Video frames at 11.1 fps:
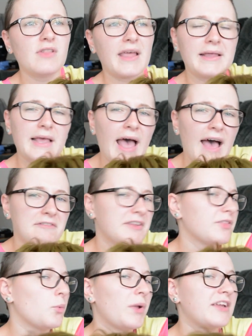like
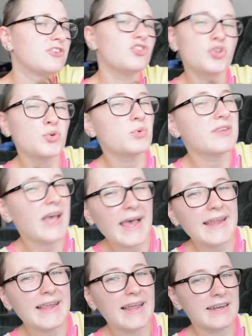having the wig too
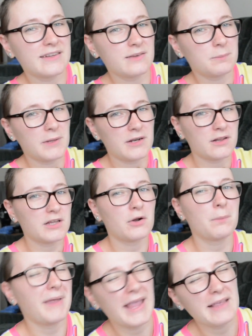tight and it's been a
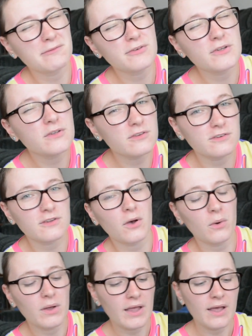little painful,
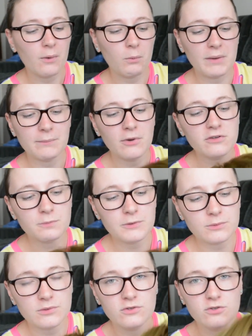so what most
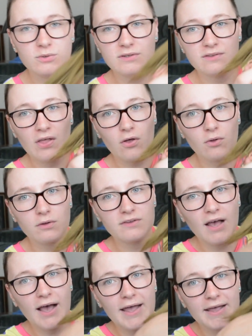people will do is they'll
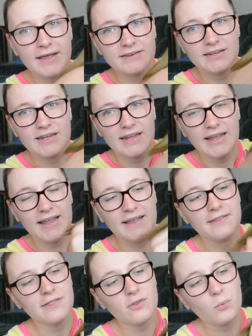tie it
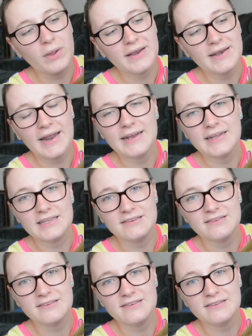in the wig netting